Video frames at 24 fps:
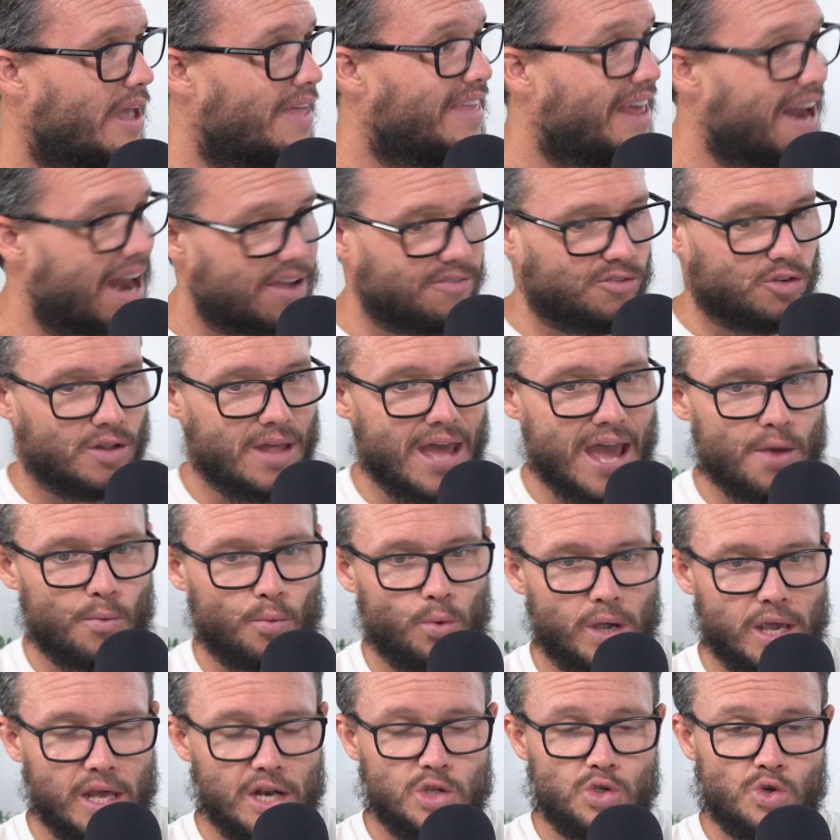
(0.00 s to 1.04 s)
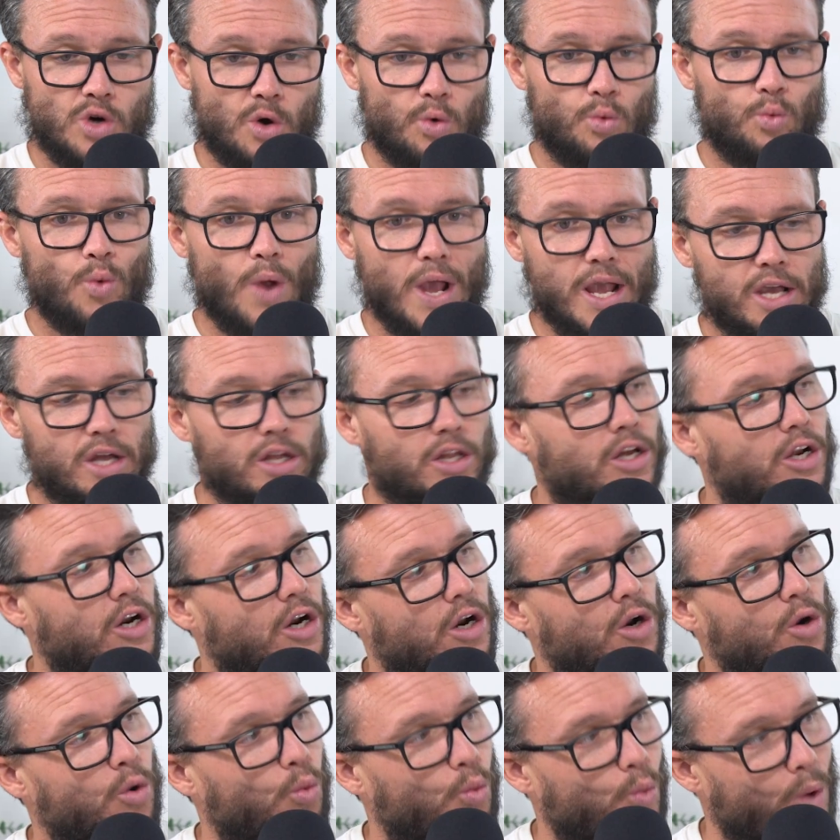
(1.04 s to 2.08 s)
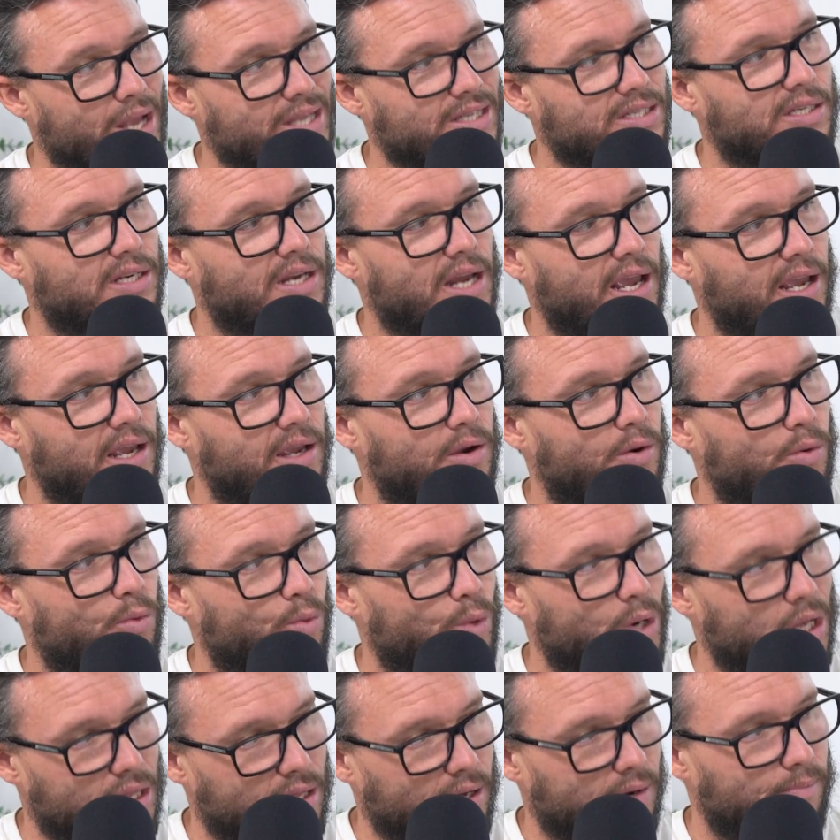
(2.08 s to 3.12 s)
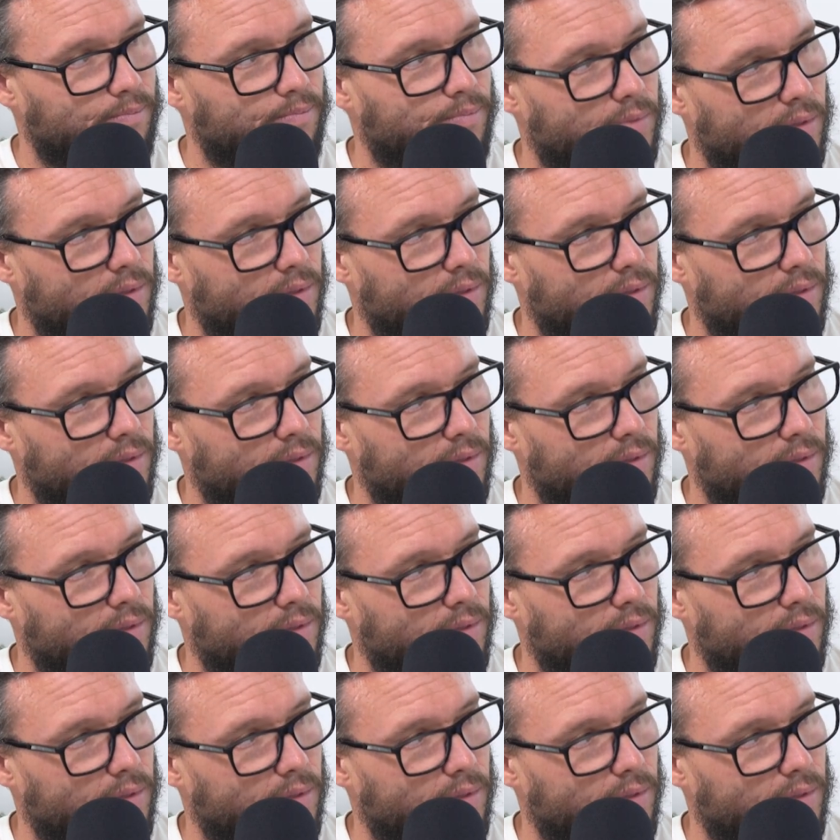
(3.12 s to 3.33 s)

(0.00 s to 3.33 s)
And then after that, we'll get into our regular Wednesday rhythm.